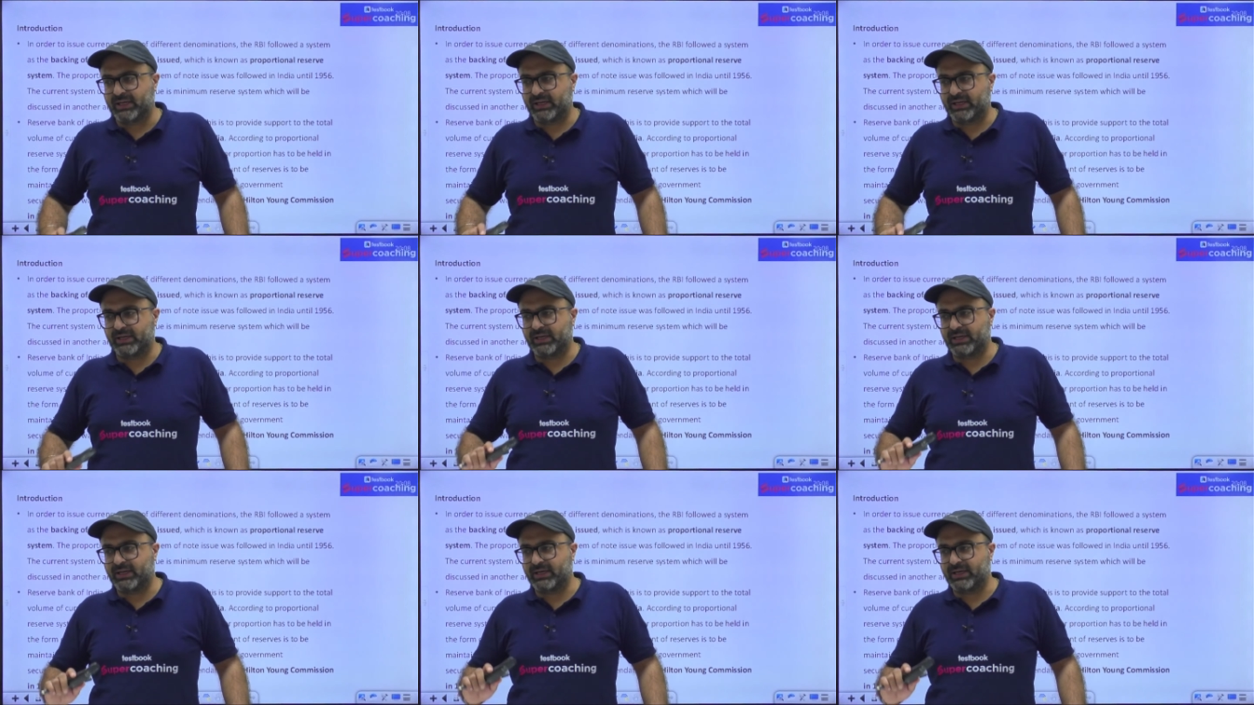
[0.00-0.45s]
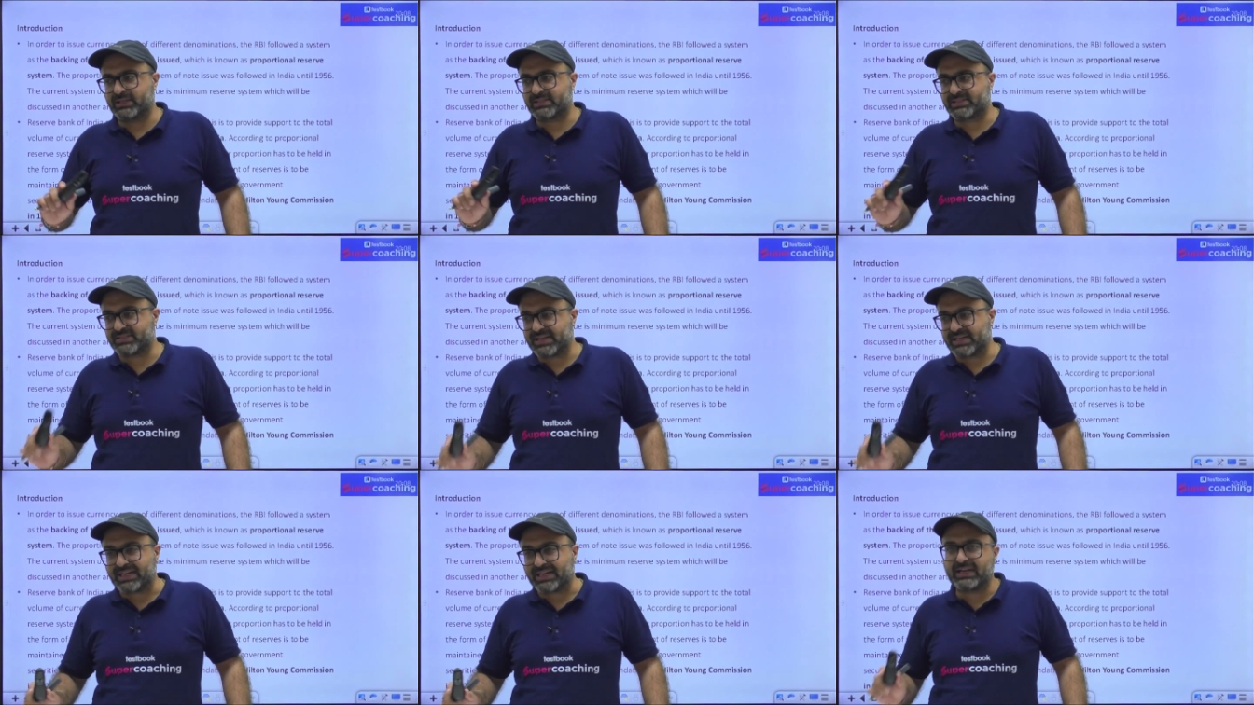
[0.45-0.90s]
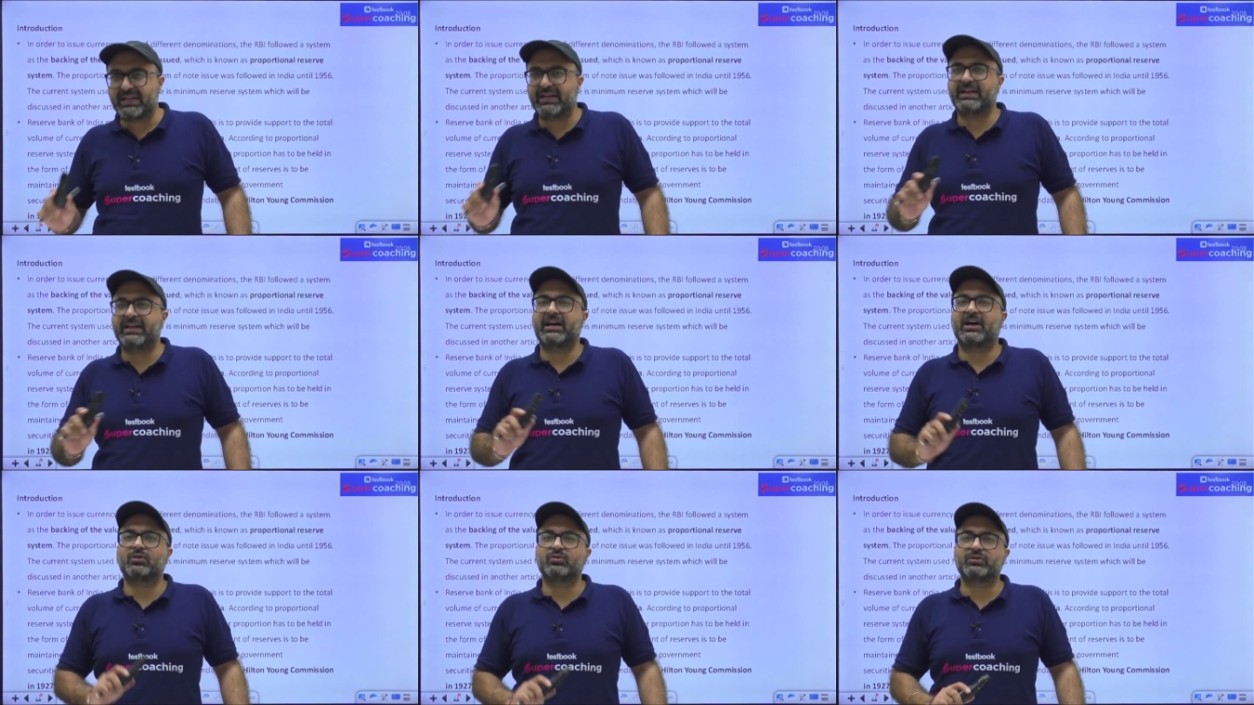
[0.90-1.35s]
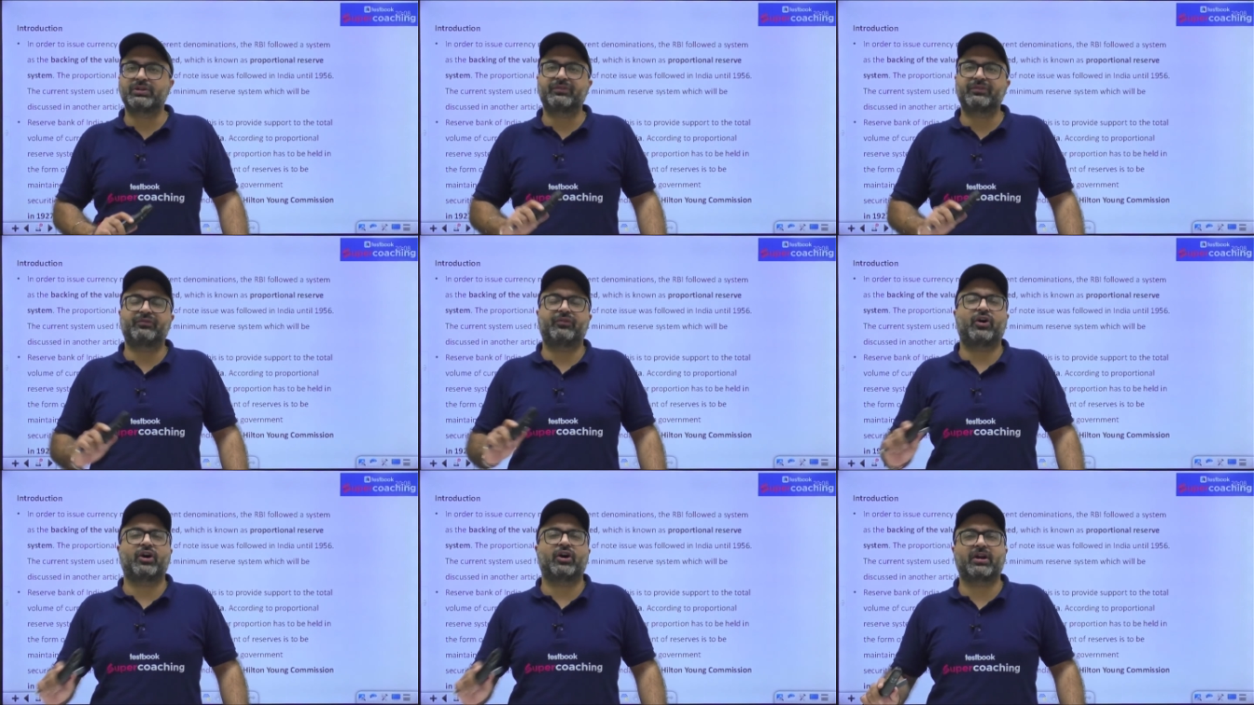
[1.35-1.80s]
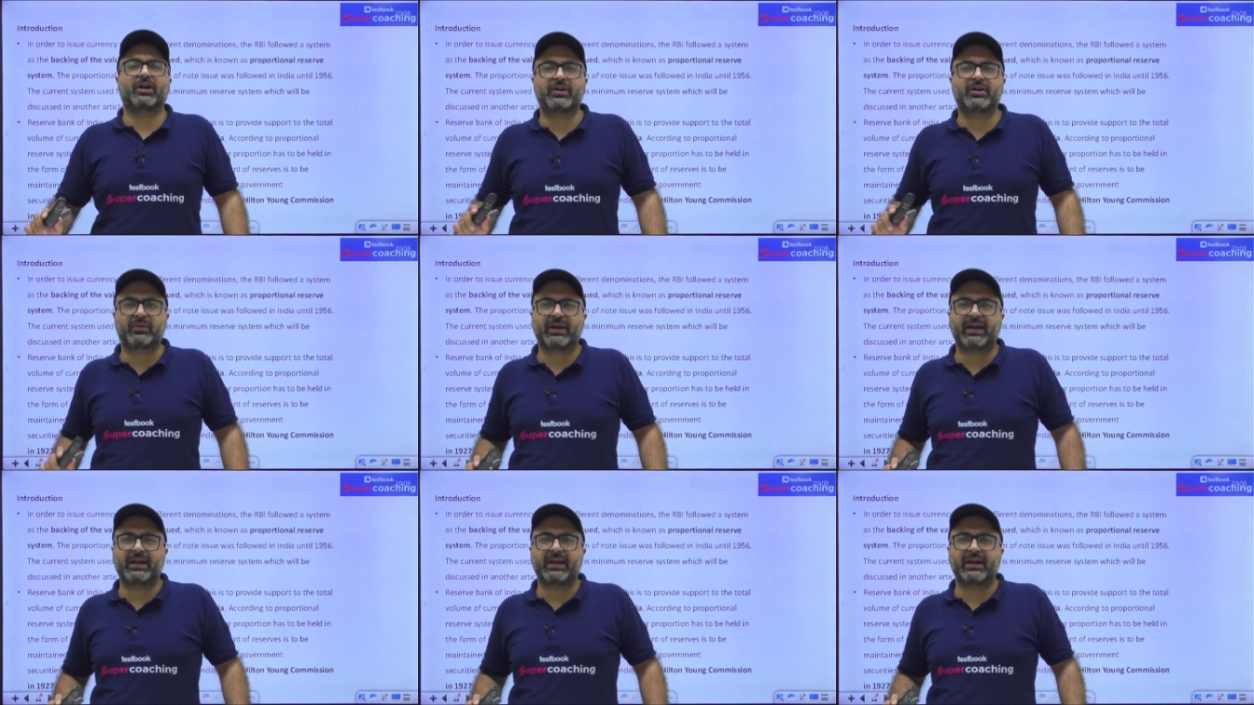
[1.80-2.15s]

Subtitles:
settling down the foreign trade